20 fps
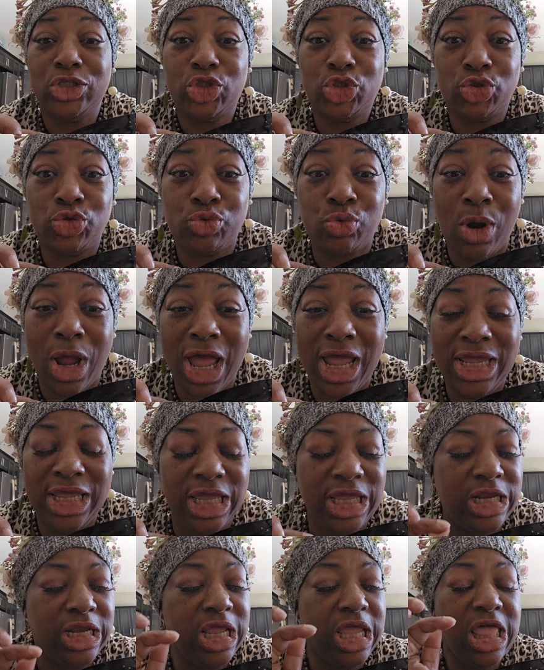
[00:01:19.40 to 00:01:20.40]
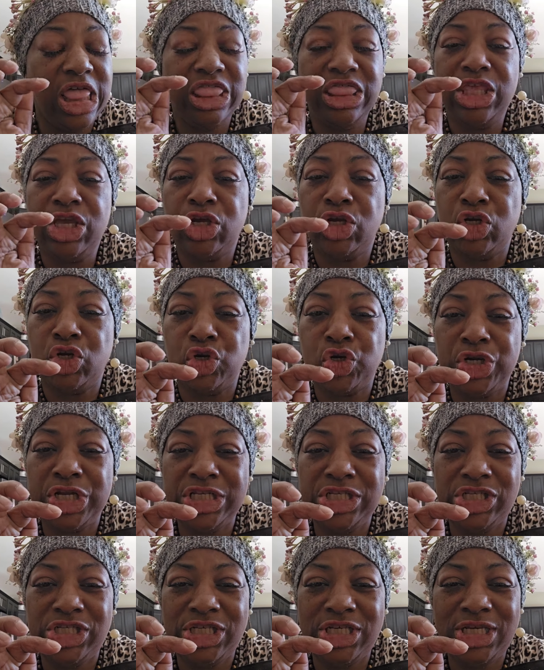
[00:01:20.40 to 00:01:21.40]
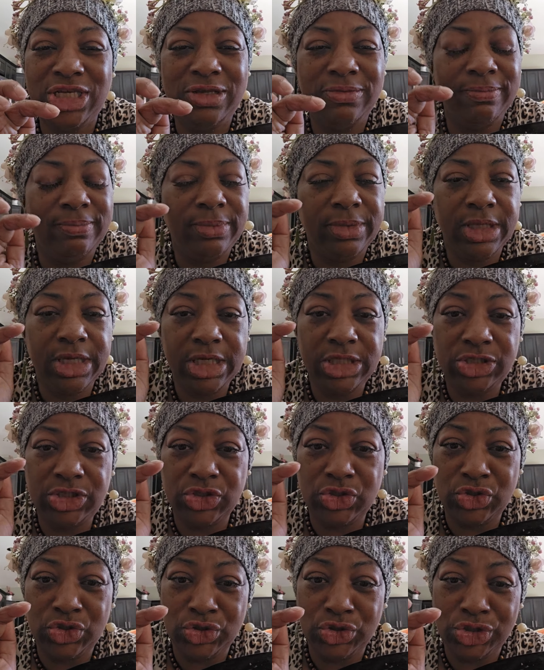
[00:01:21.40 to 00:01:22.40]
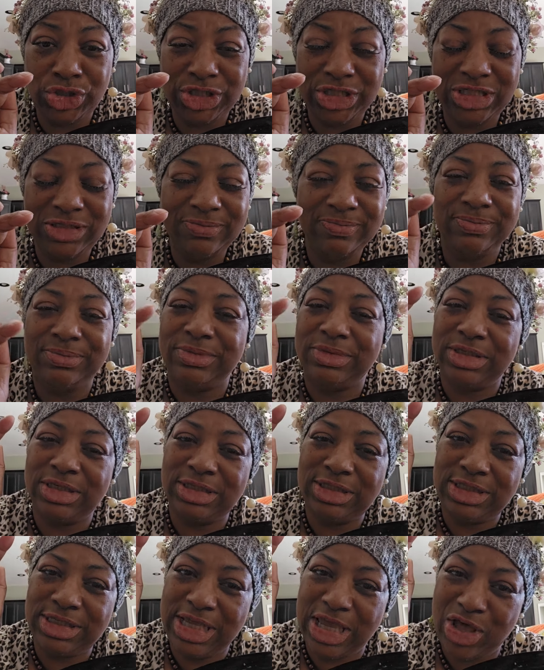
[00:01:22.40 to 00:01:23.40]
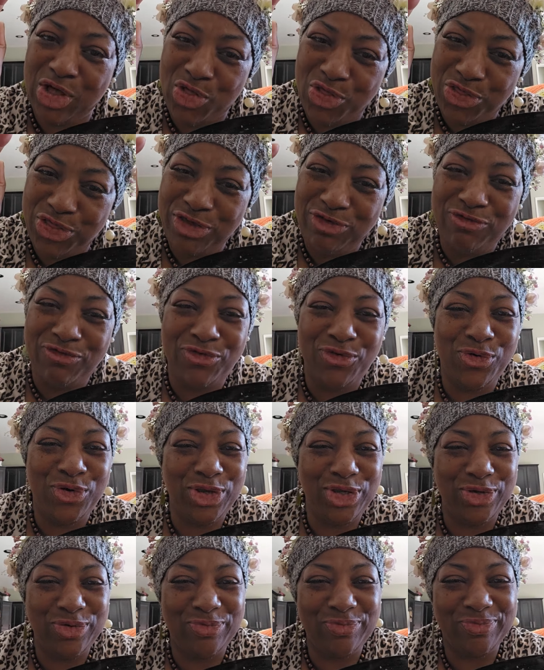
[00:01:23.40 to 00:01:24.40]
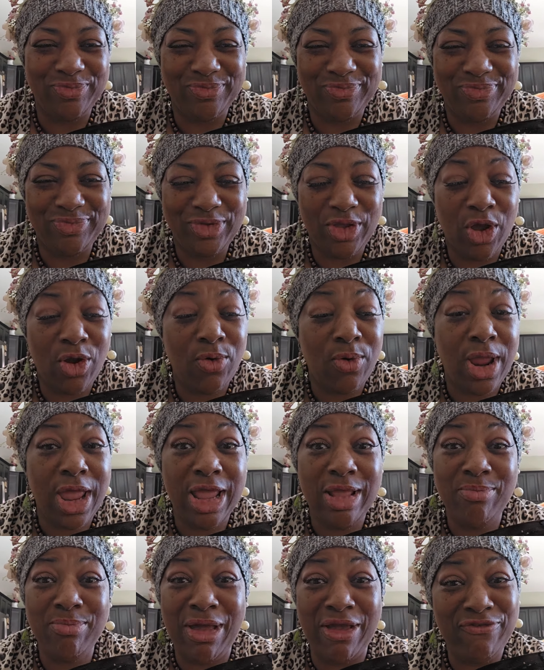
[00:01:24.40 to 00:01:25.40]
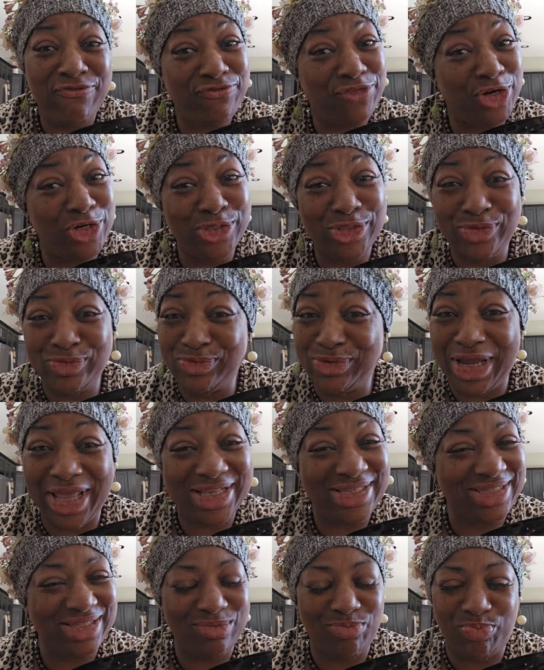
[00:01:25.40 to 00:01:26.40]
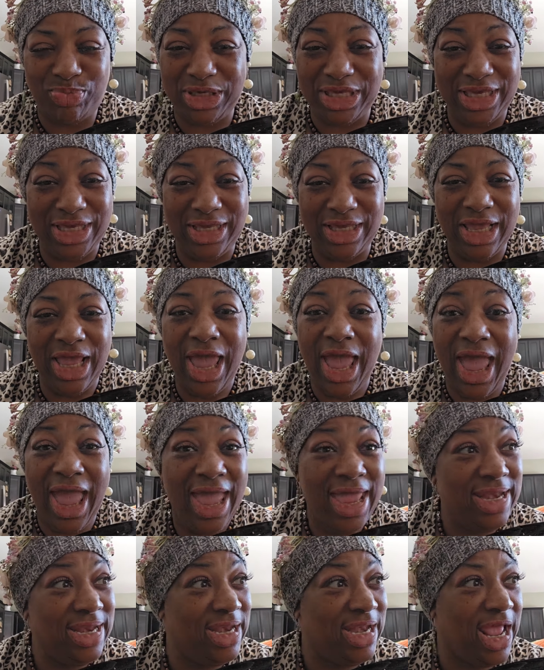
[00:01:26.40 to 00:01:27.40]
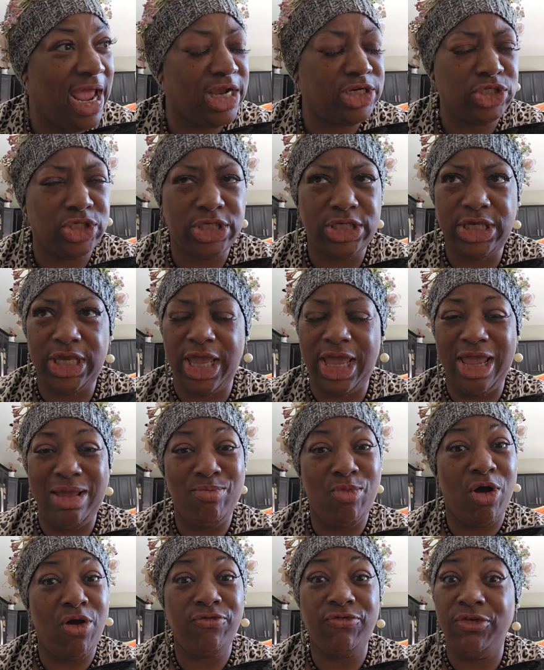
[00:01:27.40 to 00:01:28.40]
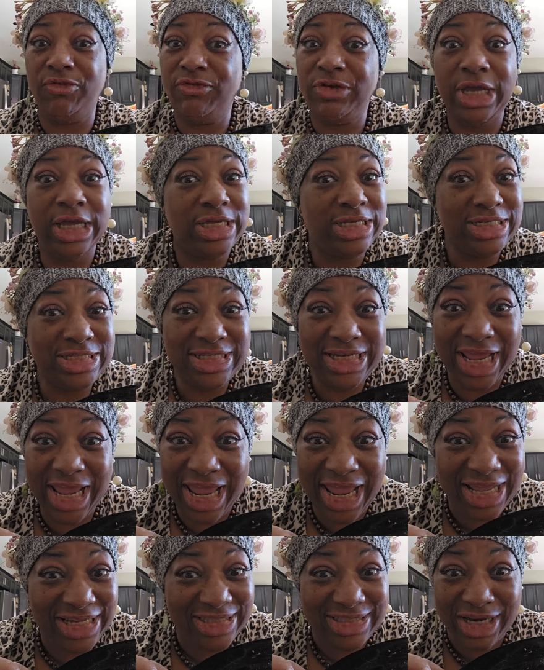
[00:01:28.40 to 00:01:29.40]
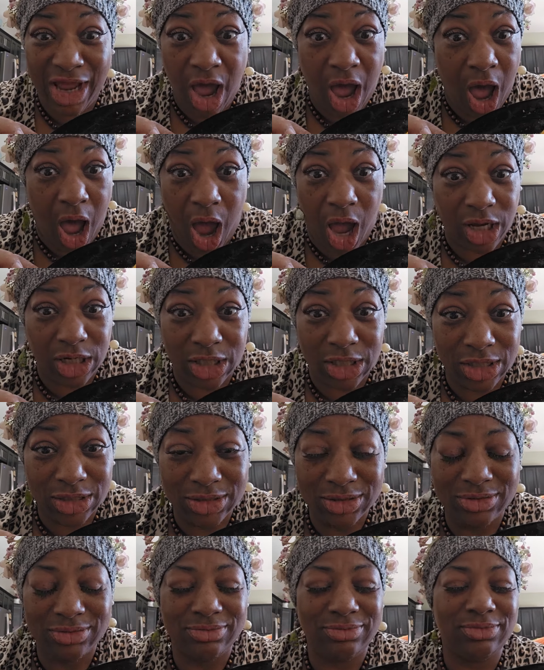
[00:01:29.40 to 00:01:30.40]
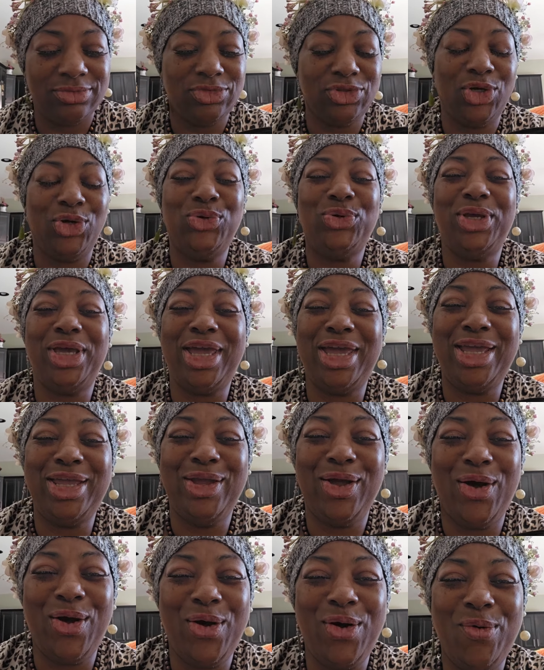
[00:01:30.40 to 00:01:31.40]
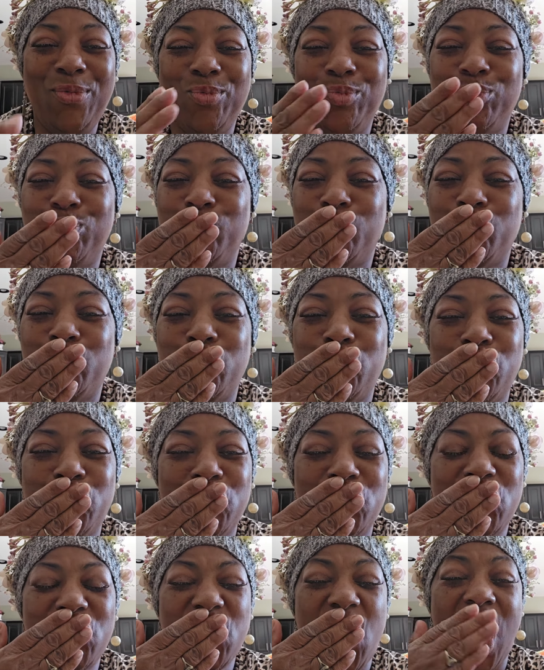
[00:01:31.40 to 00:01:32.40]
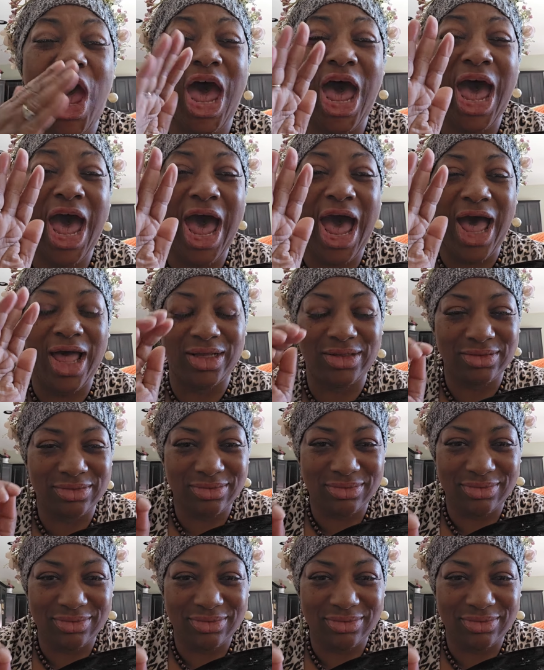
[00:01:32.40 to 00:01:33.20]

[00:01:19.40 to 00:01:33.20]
Try it. They're crunchy, it's good, it's healthy for you. All right, my first recipe, and it actually came off of TikTok. Okay, y'all. Mwah!